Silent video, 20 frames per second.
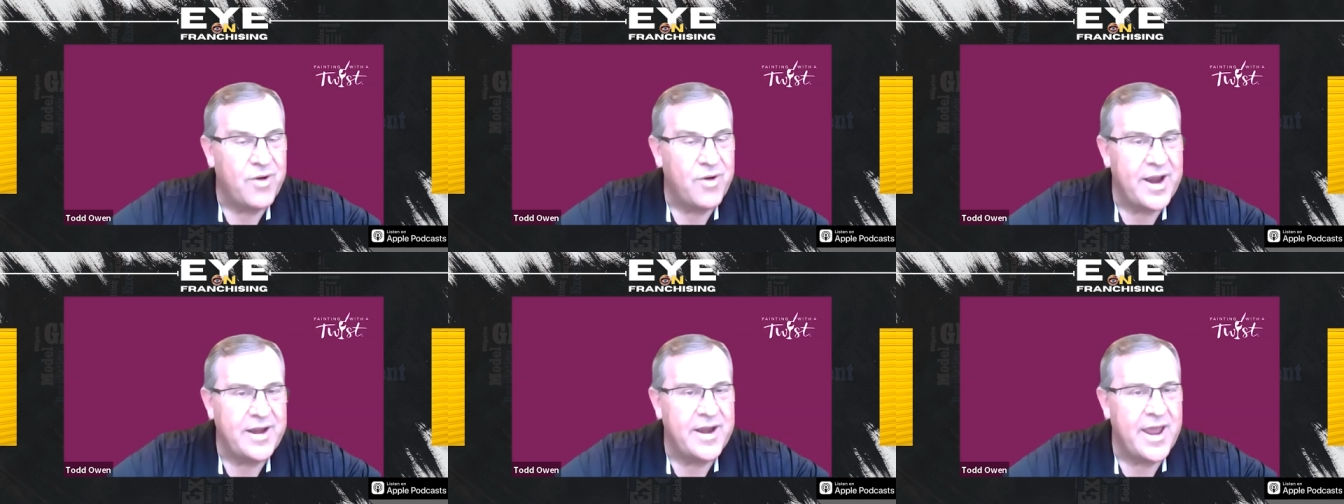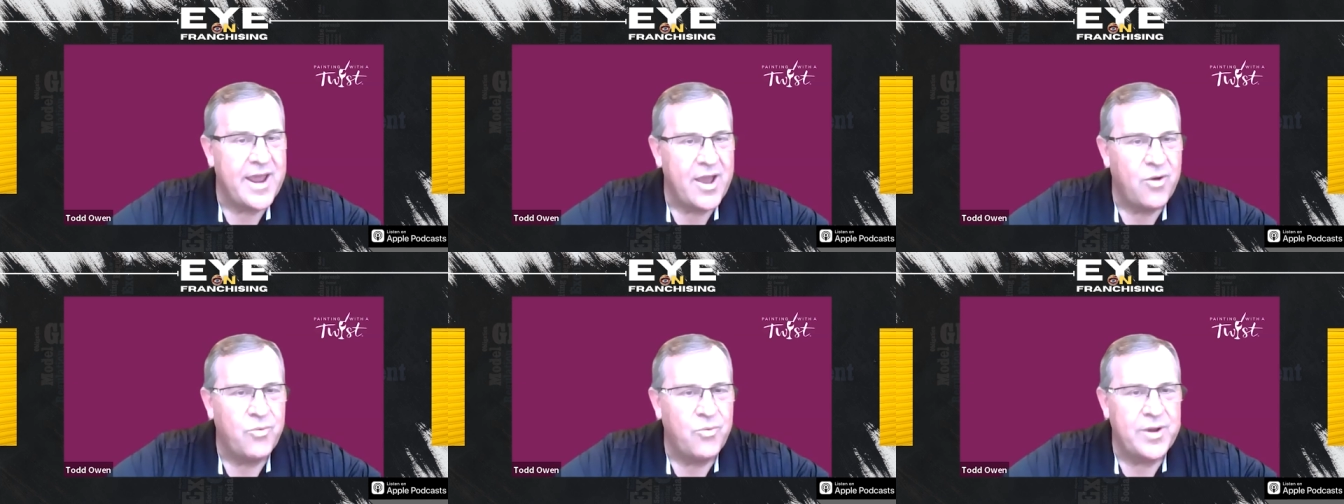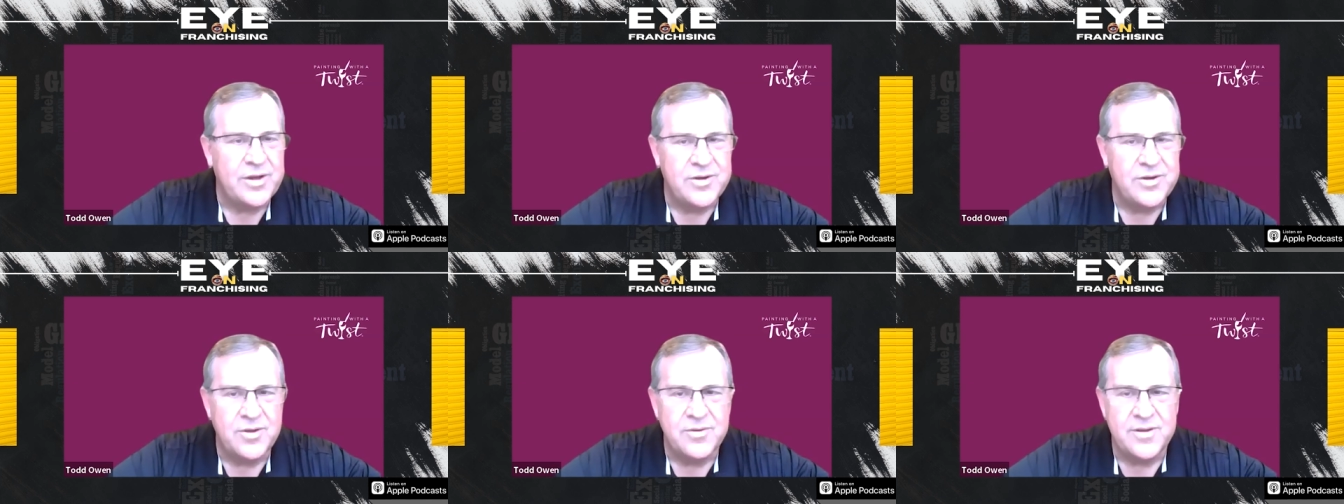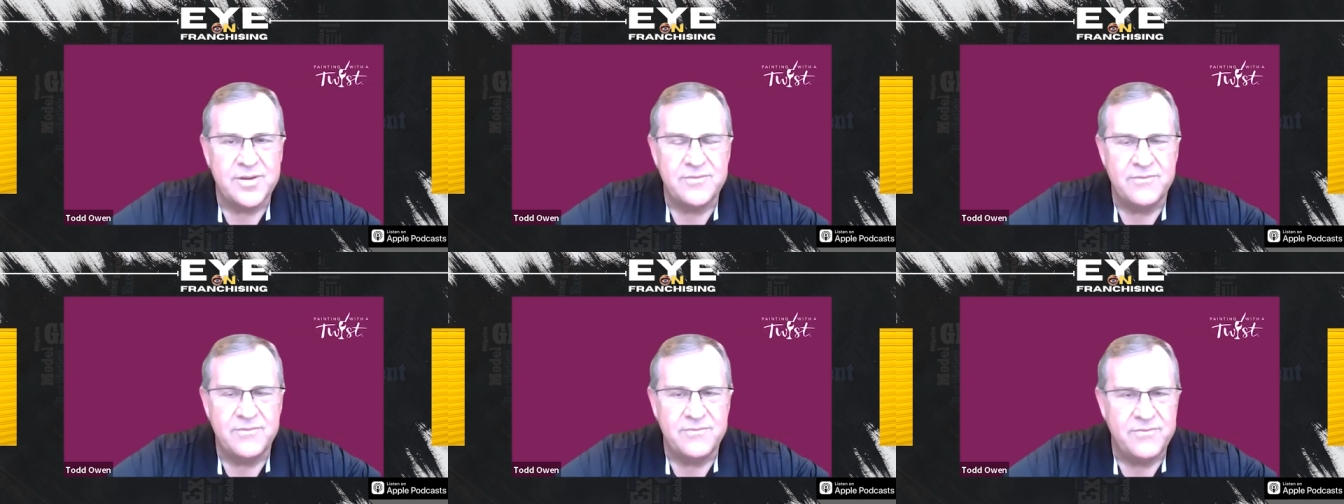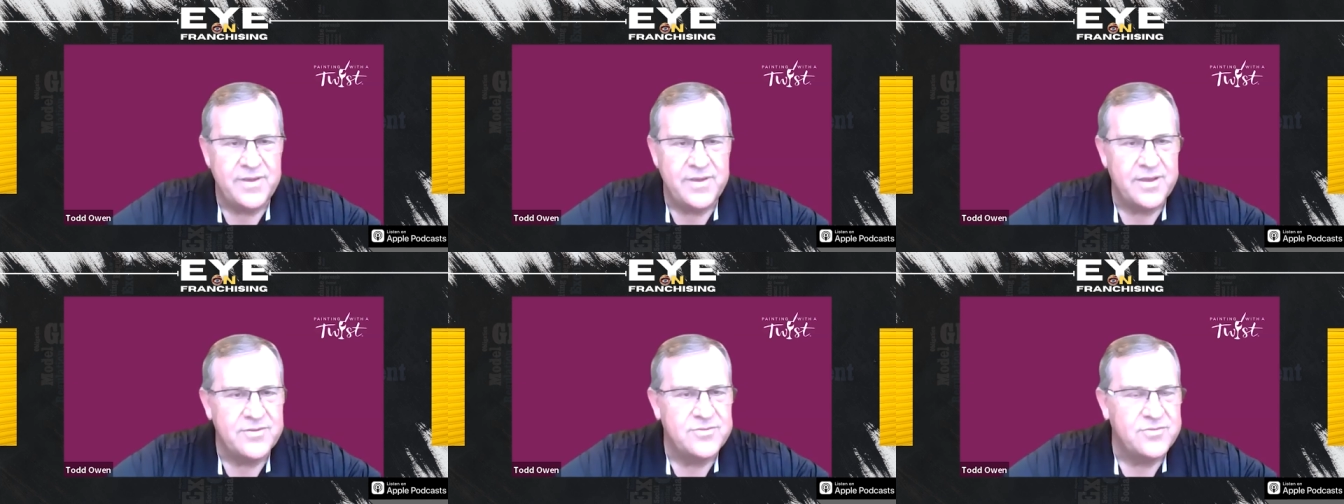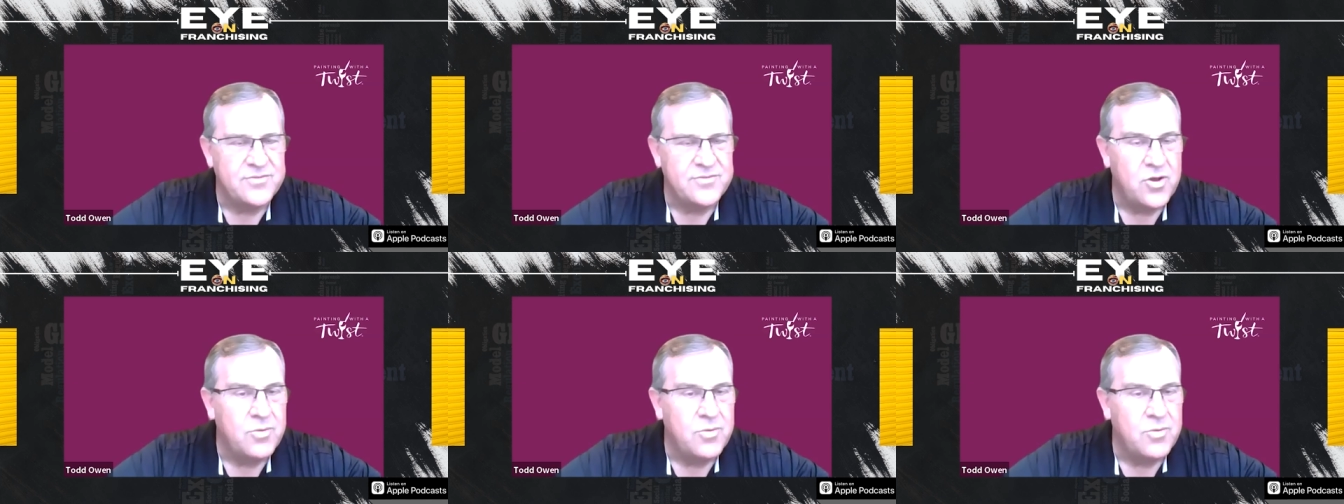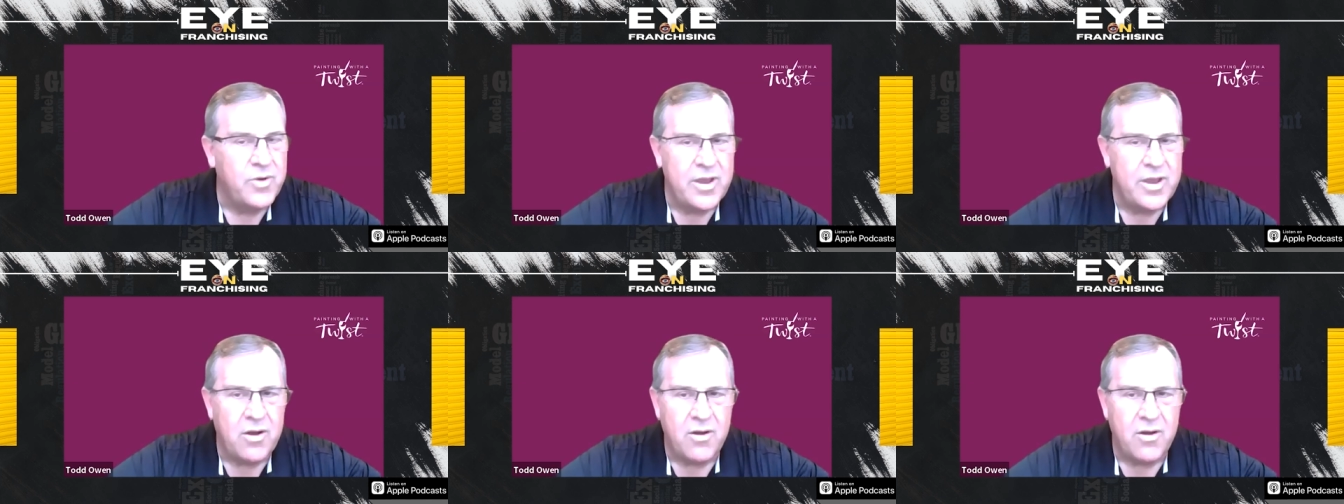Right now, we do it via
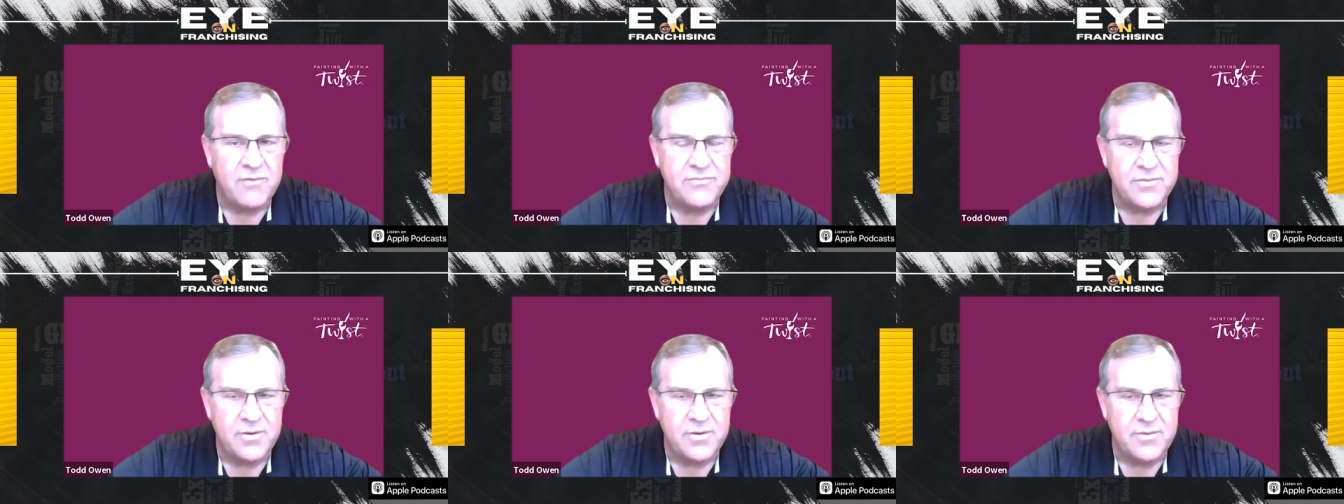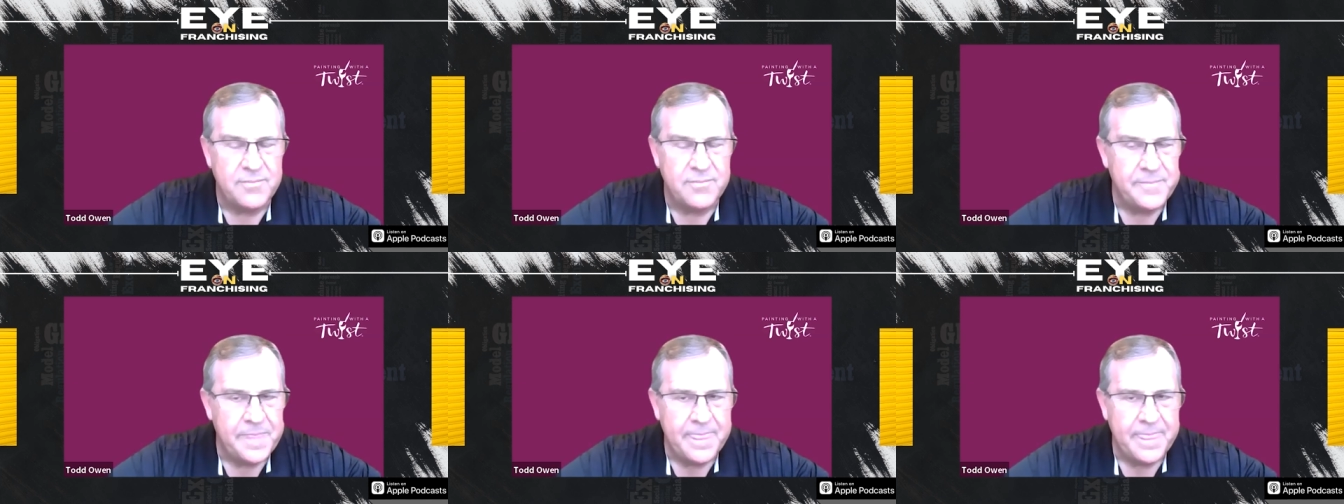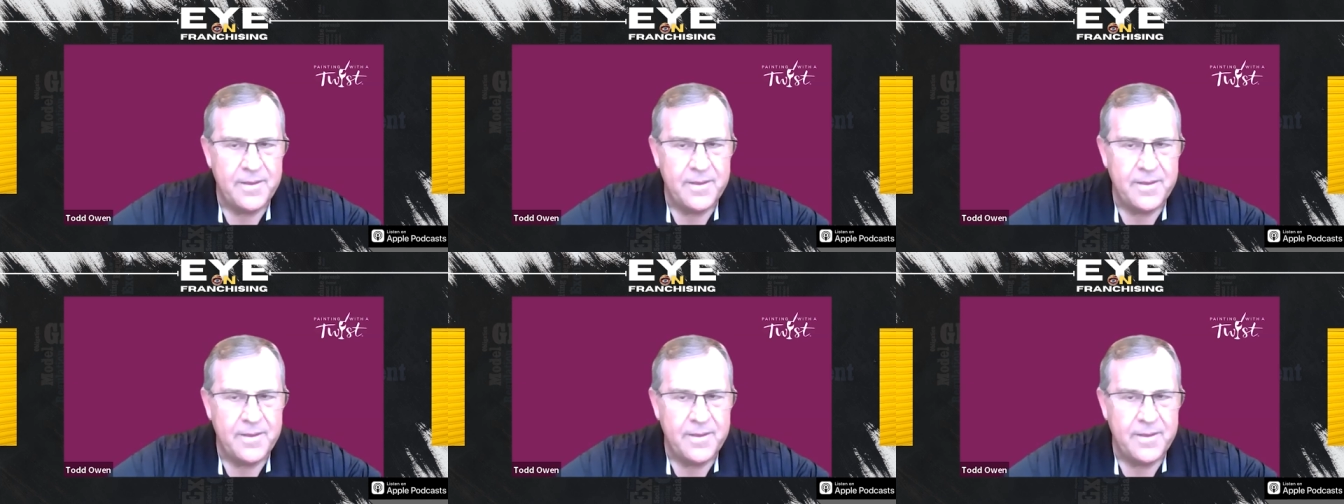Zoom. We offer.